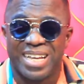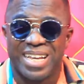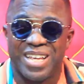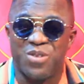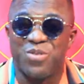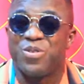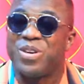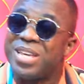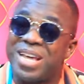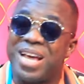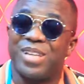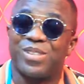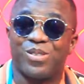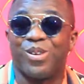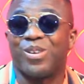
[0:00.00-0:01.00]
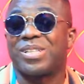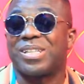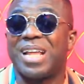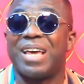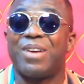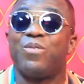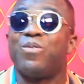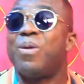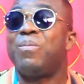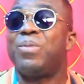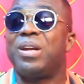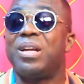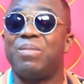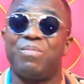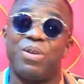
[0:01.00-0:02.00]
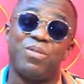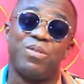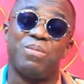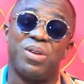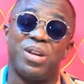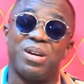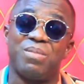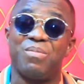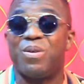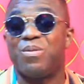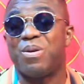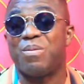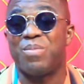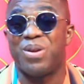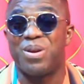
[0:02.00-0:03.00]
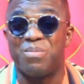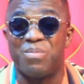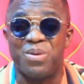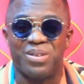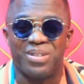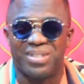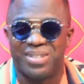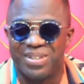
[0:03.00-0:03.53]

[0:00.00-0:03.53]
you hear songs like Wombolombo, Wombolombo, Wombolombo,